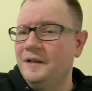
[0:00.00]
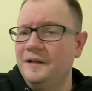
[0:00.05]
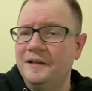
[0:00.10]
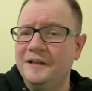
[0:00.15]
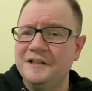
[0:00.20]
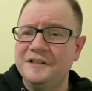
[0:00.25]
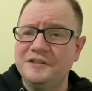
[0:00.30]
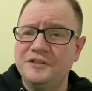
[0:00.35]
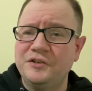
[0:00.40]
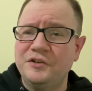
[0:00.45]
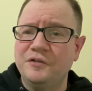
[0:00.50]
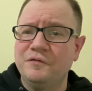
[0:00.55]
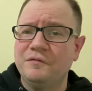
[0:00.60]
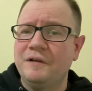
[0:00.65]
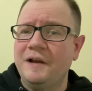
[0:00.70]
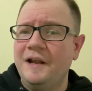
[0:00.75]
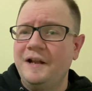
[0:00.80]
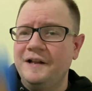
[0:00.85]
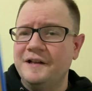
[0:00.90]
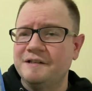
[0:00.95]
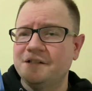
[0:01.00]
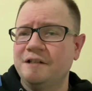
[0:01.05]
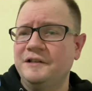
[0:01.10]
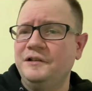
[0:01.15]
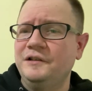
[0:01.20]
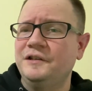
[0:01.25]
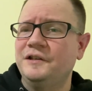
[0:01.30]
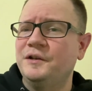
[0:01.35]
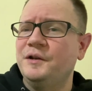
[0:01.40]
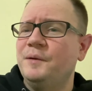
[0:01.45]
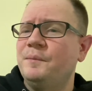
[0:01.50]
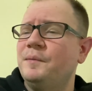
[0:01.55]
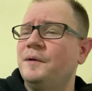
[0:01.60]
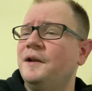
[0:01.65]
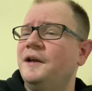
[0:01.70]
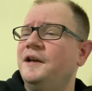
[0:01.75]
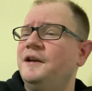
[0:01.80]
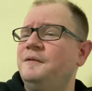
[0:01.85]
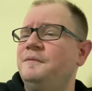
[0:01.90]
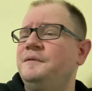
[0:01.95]
it gets good ratings. I looked it up on
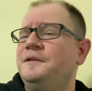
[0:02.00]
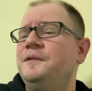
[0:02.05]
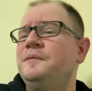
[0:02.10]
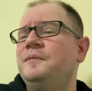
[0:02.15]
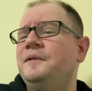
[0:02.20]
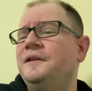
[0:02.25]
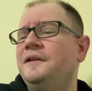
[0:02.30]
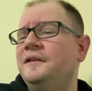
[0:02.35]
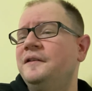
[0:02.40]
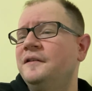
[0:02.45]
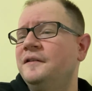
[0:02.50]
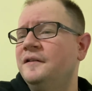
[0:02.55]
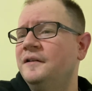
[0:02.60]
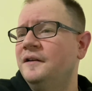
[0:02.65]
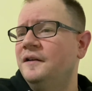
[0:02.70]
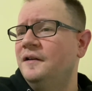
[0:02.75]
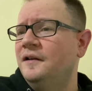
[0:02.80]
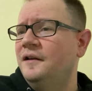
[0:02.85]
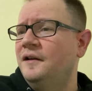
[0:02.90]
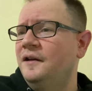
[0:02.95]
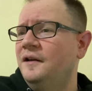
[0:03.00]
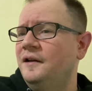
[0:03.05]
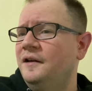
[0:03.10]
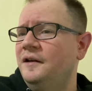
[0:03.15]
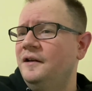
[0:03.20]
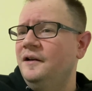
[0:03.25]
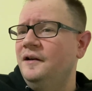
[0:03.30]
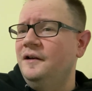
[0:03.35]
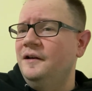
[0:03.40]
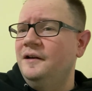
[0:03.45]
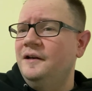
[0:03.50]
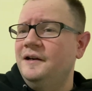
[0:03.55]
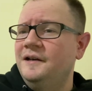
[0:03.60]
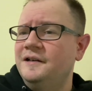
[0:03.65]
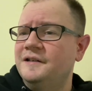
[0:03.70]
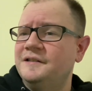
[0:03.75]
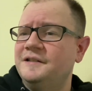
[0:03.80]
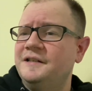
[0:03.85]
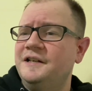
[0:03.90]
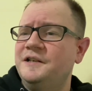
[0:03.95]
IMDb. Uh,
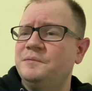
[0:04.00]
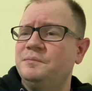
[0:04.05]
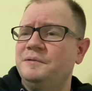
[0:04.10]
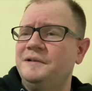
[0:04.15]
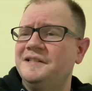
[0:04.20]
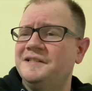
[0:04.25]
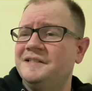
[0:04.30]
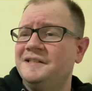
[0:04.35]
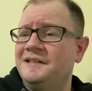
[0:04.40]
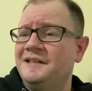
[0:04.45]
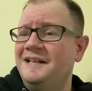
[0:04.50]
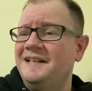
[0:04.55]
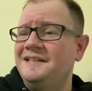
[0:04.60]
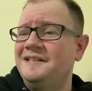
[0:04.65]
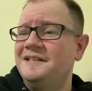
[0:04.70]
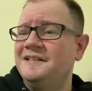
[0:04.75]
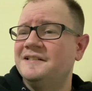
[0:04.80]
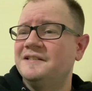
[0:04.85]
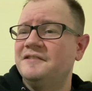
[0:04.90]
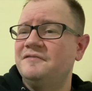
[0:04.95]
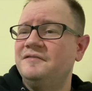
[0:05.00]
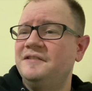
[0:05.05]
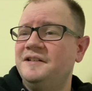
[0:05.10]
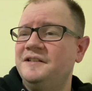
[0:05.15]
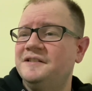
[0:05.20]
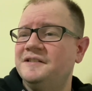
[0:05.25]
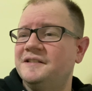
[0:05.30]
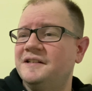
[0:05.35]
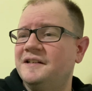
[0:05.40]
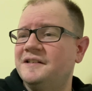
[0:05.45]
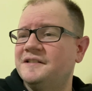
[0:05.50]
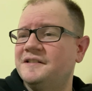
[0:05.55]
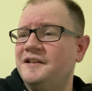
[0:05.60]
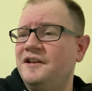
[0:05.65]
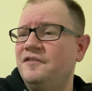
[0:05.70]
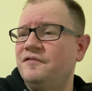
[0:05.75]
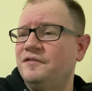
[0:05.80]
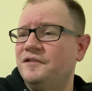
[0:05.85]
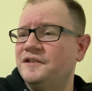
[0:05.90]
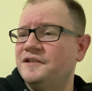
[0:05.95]
takes place in 1976
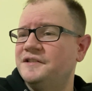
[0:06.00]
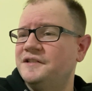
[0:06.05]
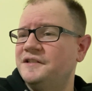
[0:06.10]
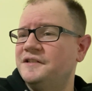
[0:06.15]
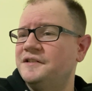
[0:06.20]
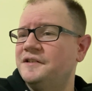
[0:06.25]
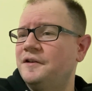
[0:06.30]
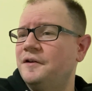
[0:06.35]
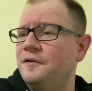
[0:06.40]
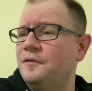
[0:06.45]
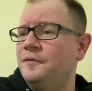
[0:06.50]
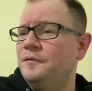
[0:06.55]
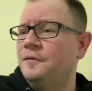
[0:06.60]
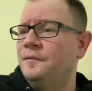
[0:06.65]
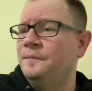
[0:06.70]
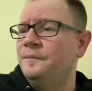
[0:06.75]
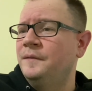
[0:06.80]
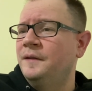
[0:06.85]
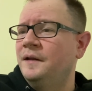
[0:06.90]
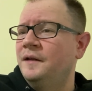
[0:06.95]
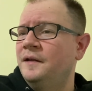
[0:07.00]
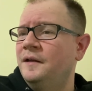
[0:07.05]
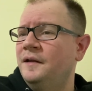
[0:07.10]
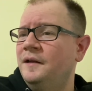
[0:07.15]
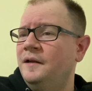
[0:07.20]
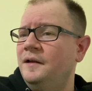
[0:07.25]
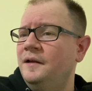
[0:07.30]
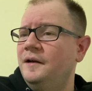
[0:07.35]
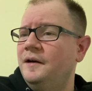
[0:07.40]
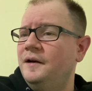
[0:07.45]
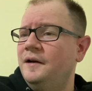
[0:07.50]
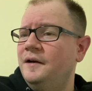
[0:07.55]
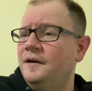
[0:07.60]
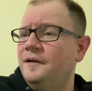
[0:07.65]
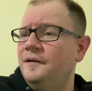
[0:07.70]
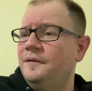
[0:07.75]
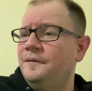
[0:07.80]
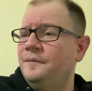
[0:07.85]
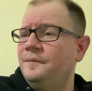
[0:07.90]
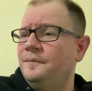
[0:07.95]
San Francisco.
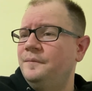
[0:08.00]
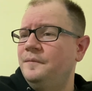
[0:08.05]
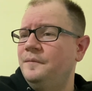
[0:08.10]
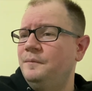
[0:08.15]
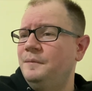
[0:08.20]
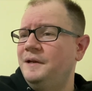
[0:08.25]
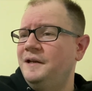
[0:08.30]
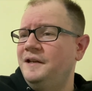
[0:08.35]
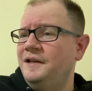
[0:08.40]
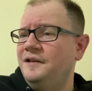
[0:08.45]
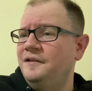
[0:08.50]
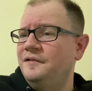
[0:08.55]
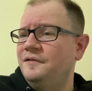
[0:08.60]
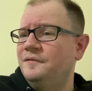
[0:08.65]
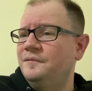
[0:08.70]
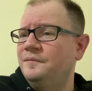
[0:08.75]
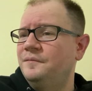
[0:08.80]
Uh, Minnie